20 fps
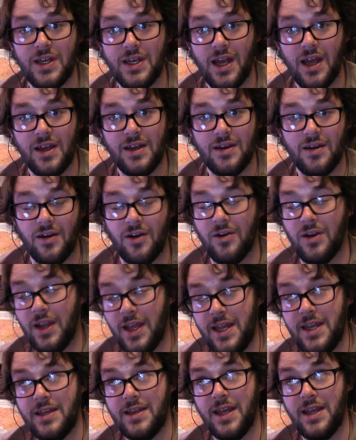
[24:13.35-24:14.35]
ni- or
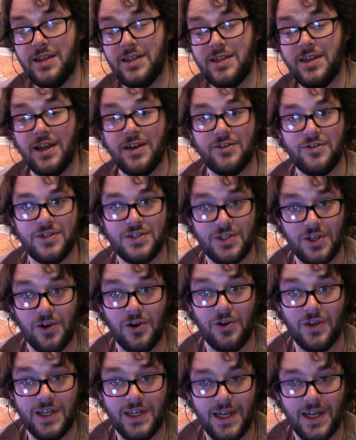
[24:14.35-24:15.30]
late 1800s to early